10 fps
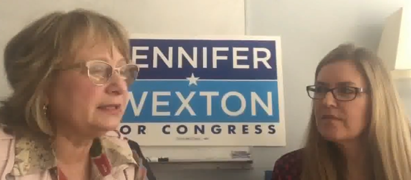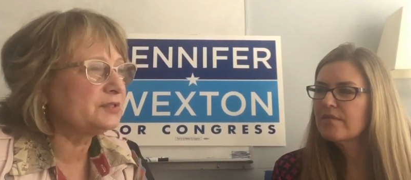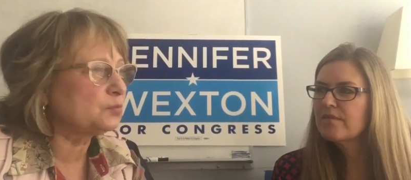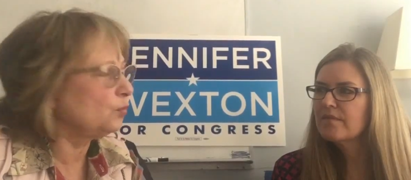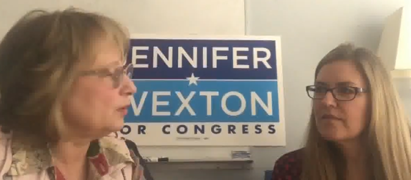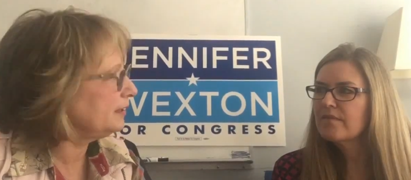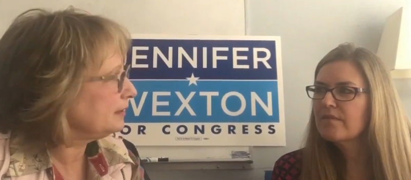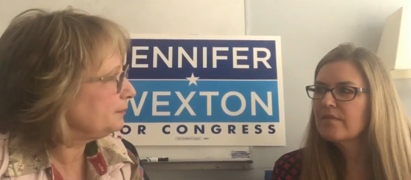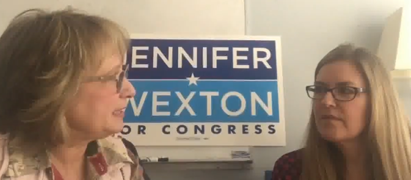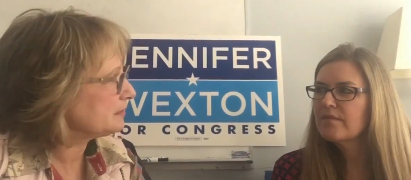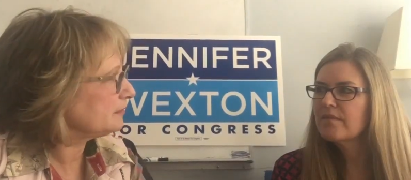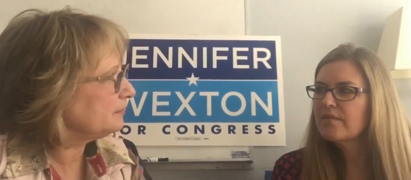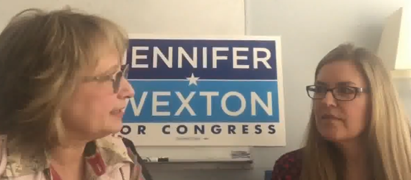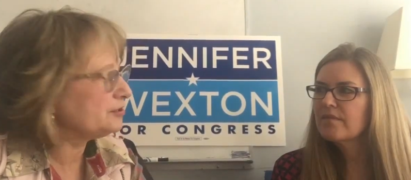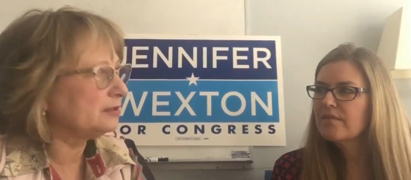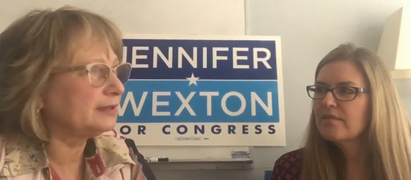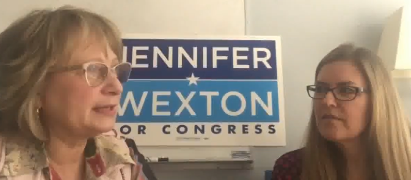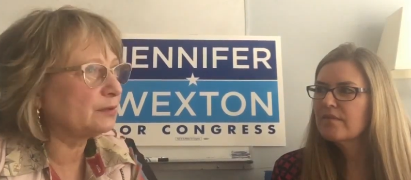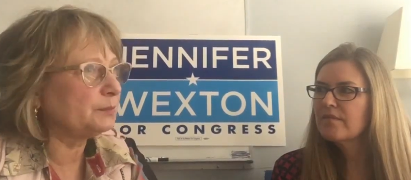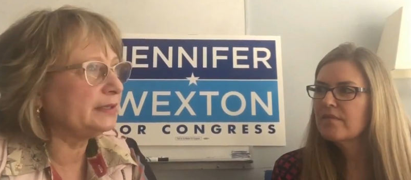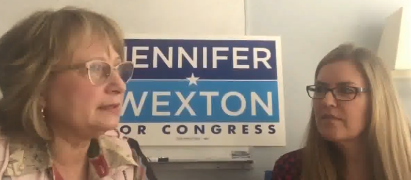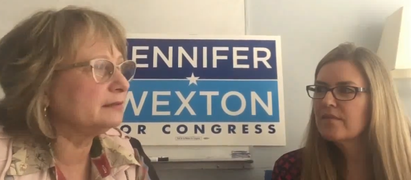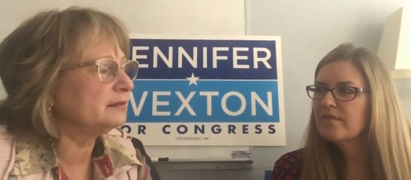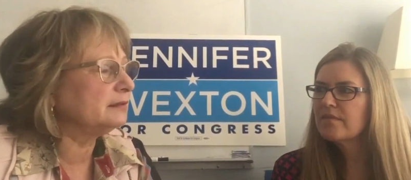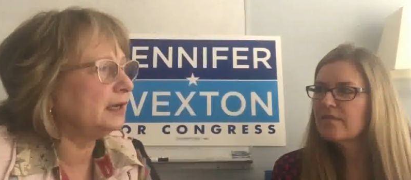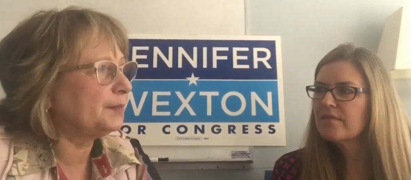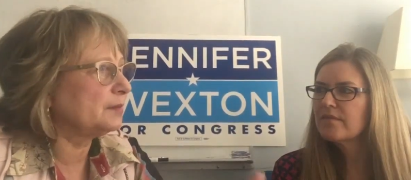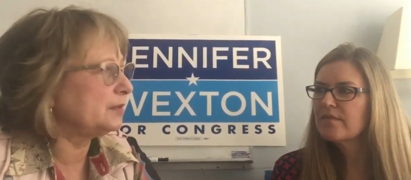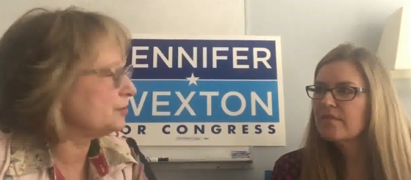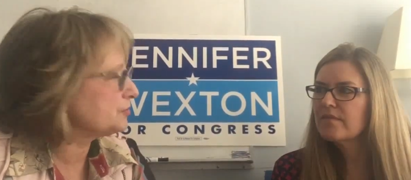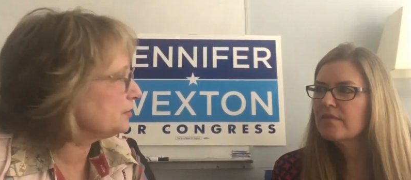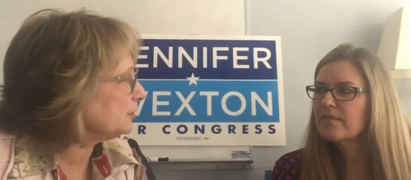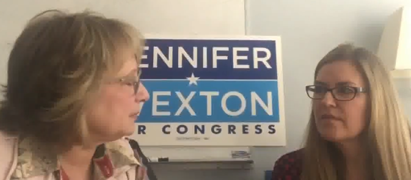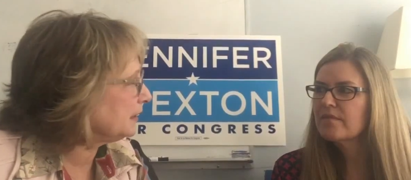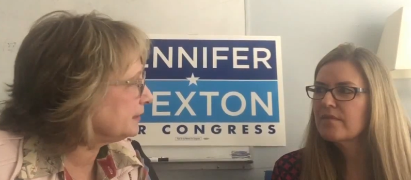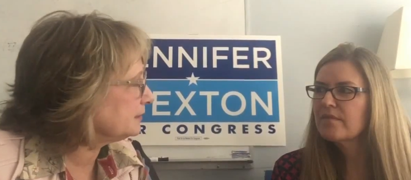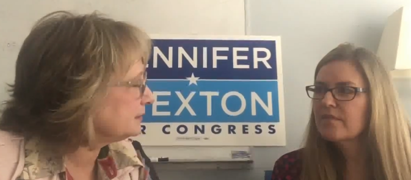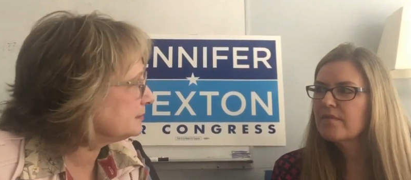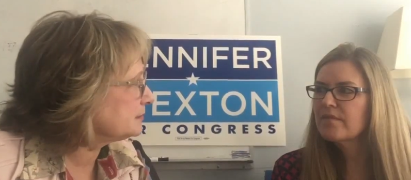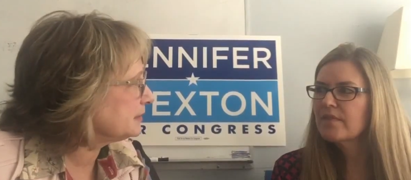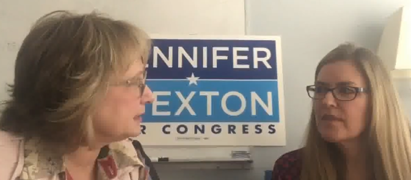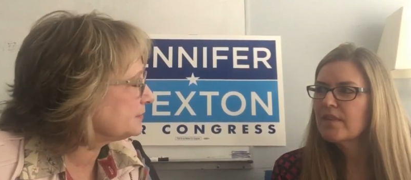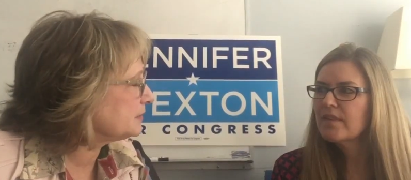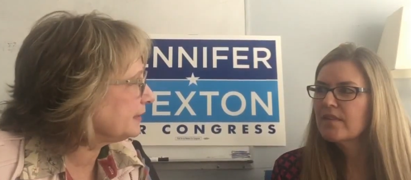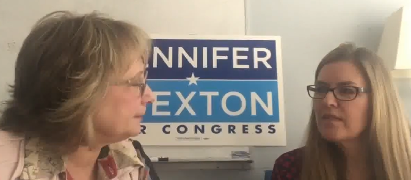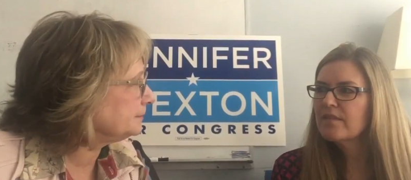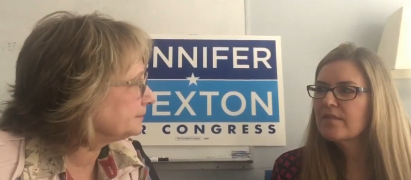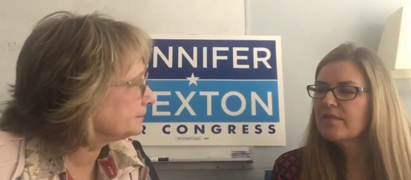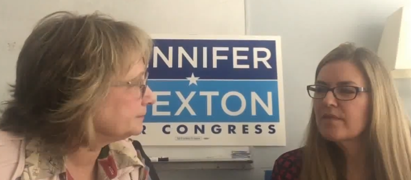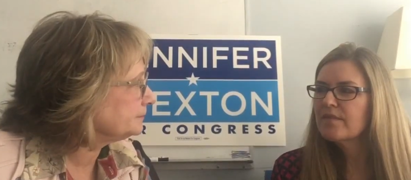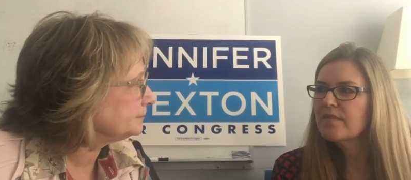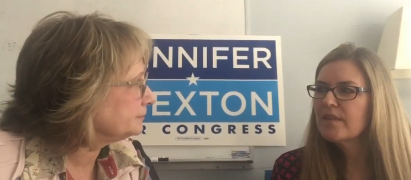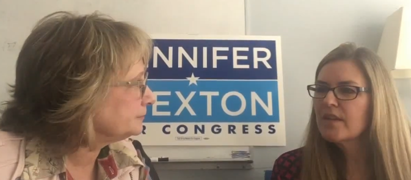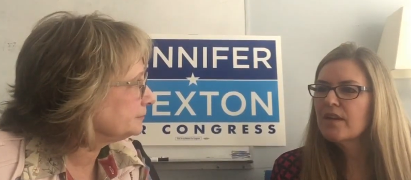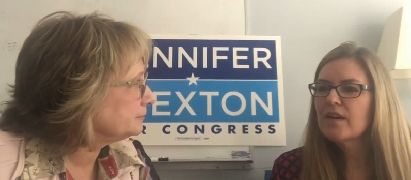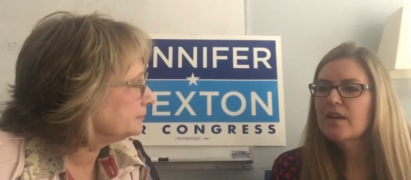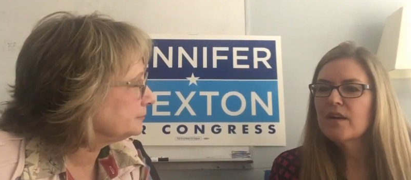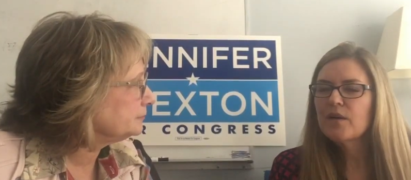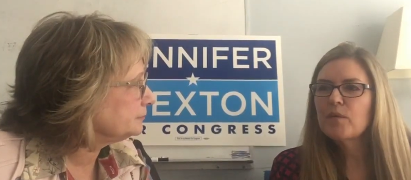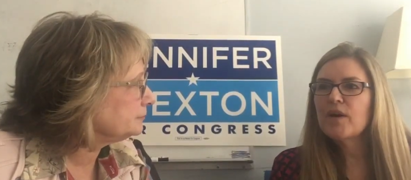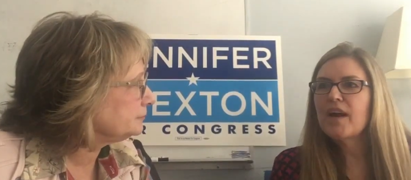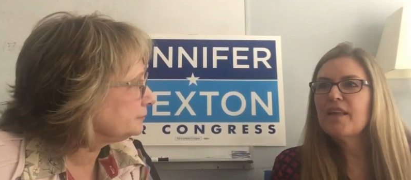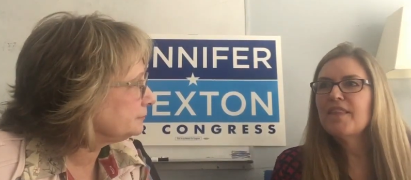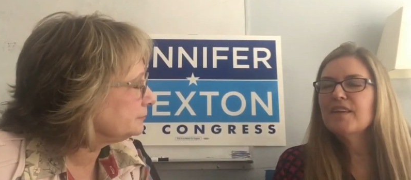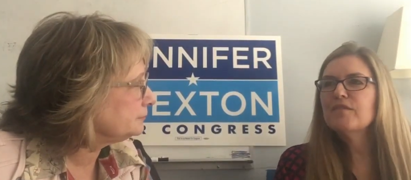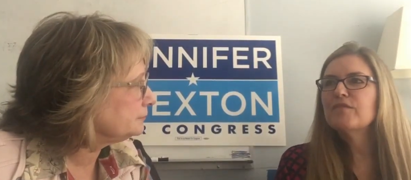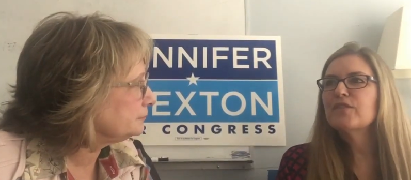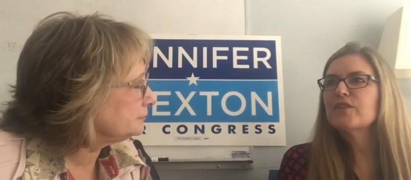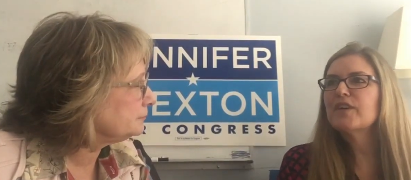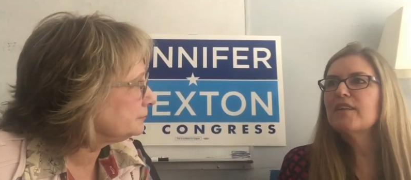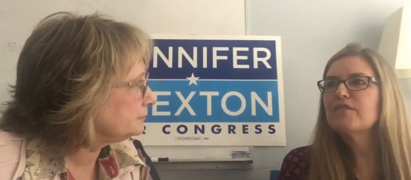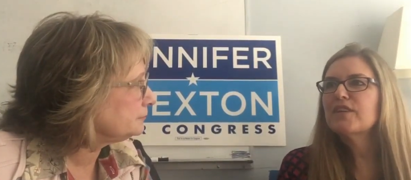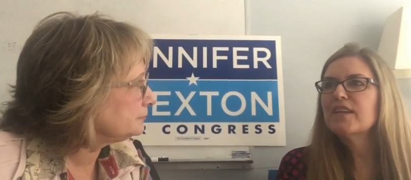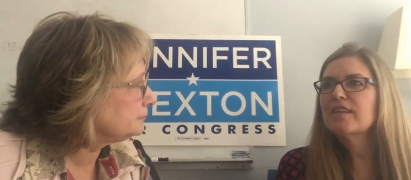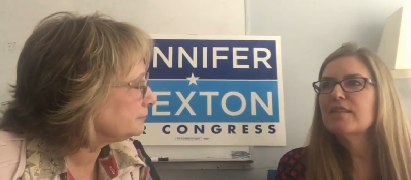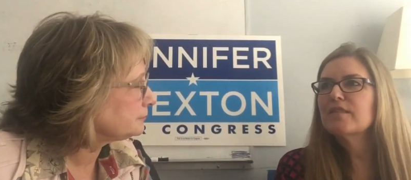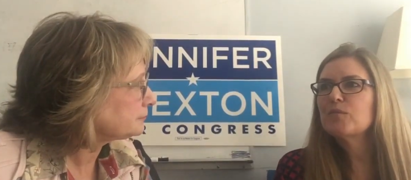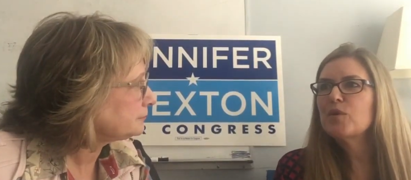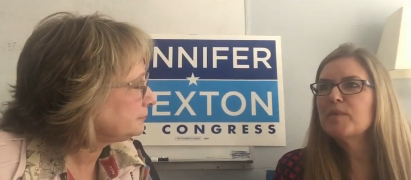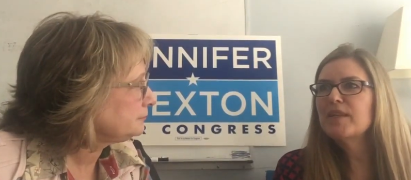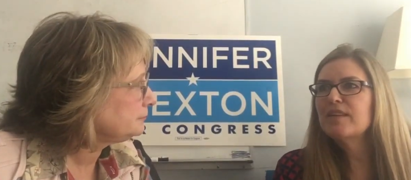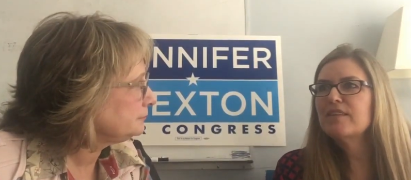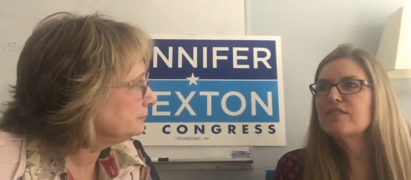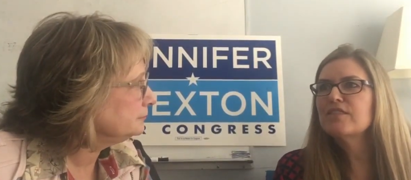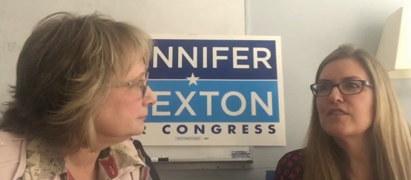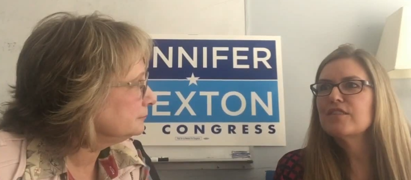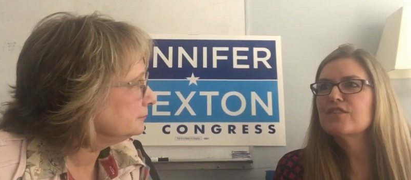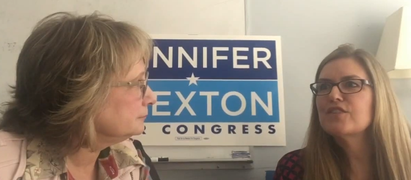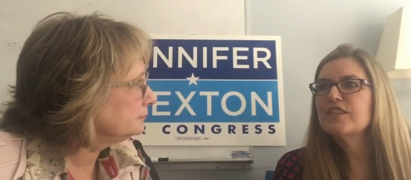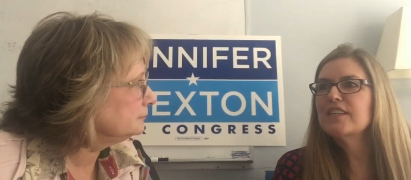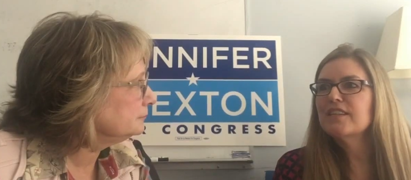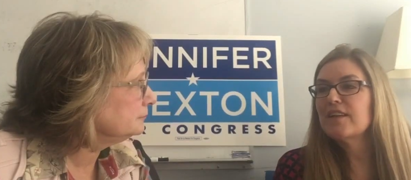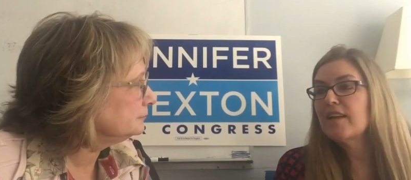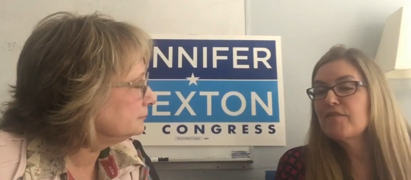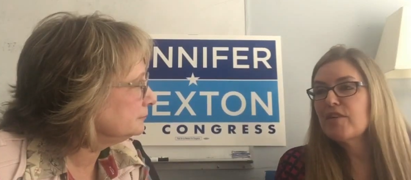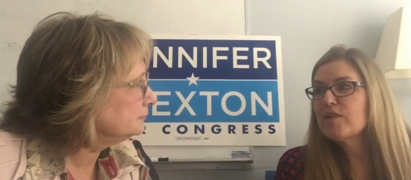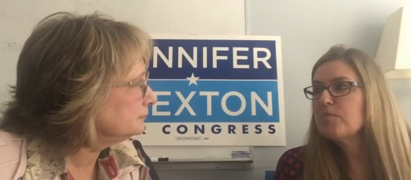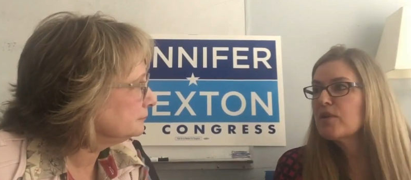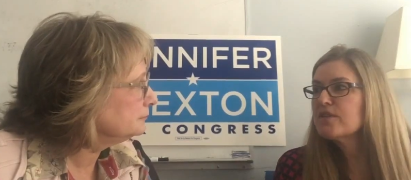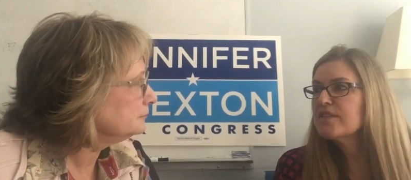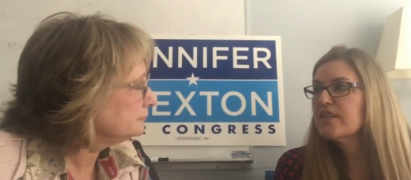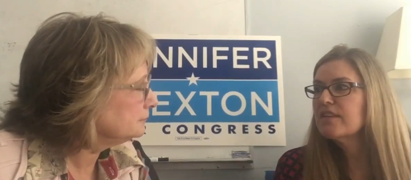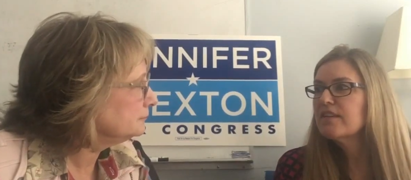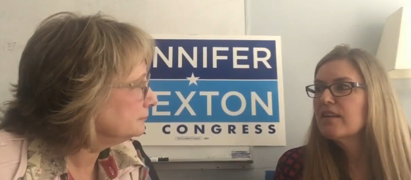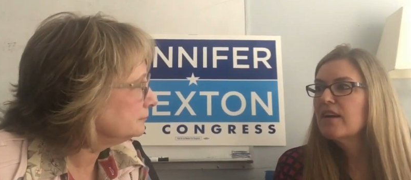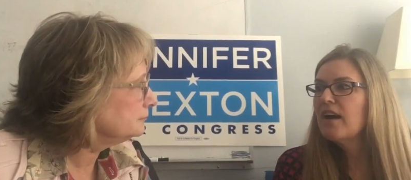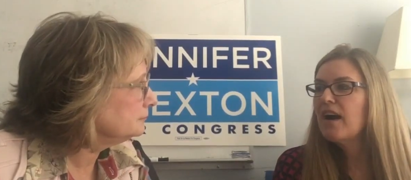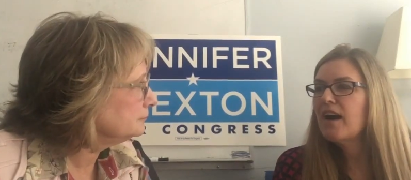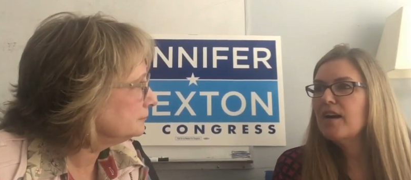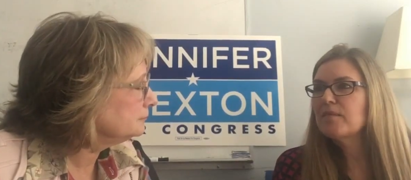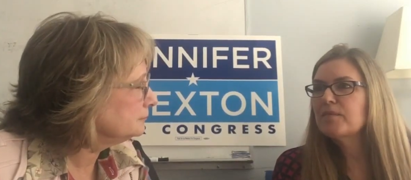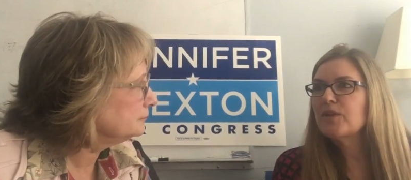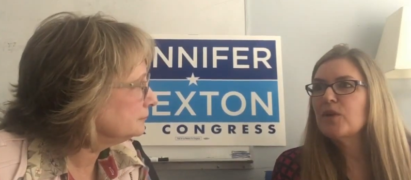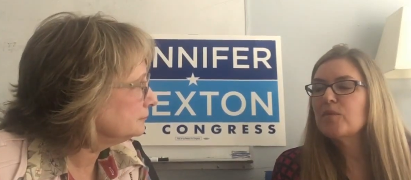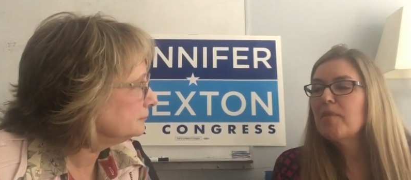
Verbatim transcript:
Speaker 1: least one piece of advice you think would be uppermost in your mind to give to them.
Speaker 2: Well, I think for every woman, she need, and for every person, um, you know,